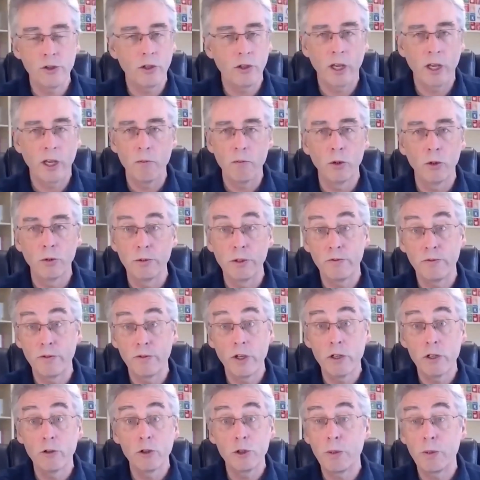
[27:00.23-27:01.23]
You get more
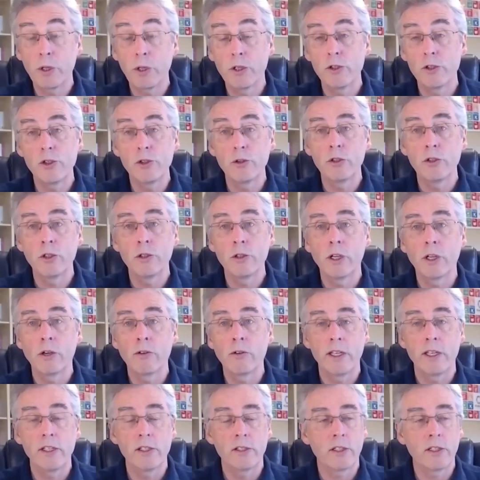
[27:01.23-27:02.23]
referrals because you're doing
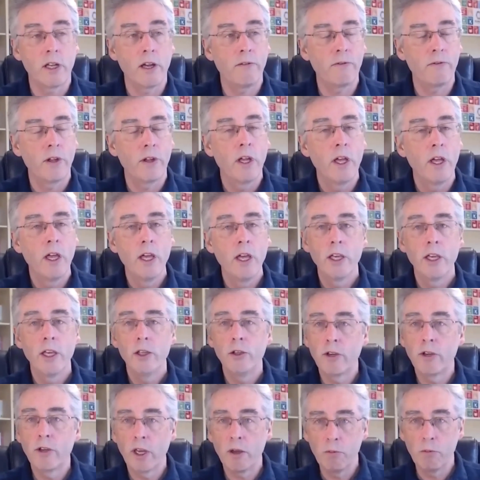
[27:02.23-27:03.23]
great stuff.
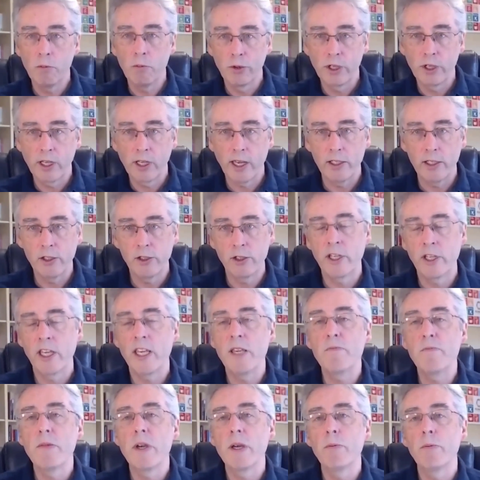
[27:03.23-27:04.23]
You get more engaged
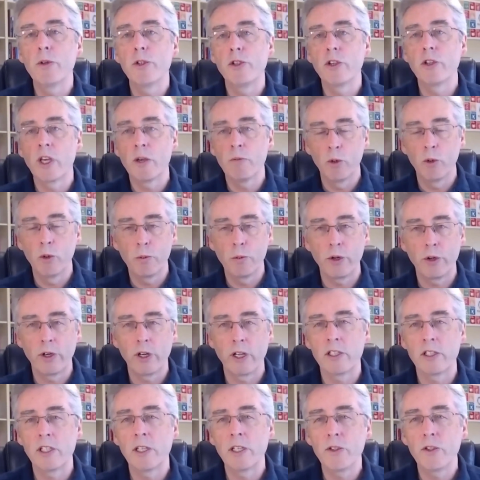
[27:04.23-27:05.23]
team members, you get more
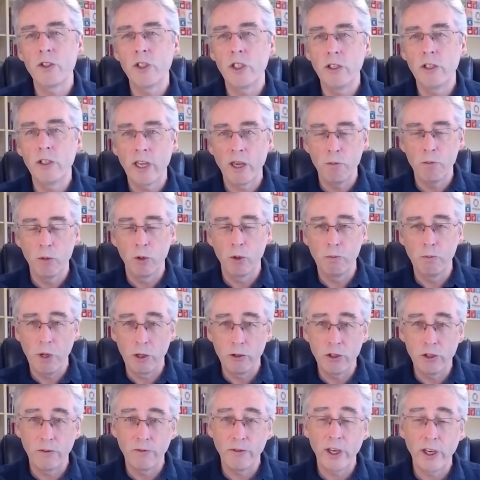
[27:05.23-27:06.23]
productivity, you get more
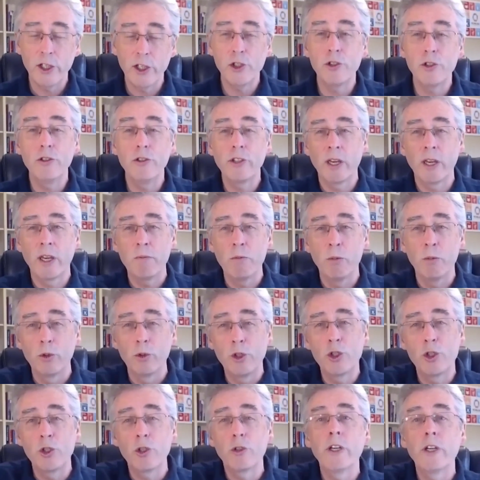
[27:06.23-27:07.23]
motivation, you get more
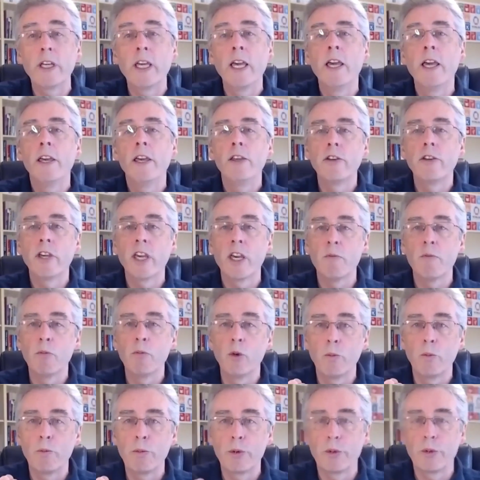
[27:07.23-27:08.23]
joy, you get
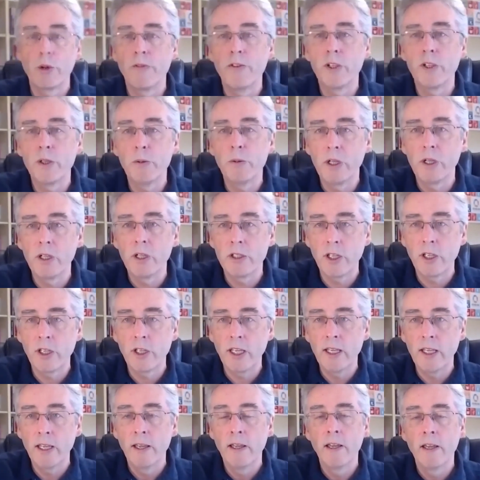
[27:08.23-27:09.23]
more
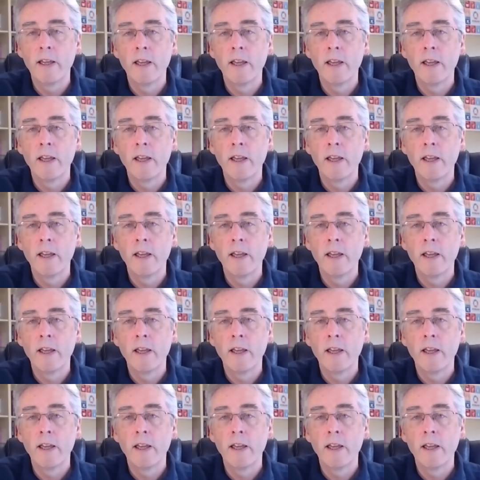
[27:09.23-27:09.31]
profitability.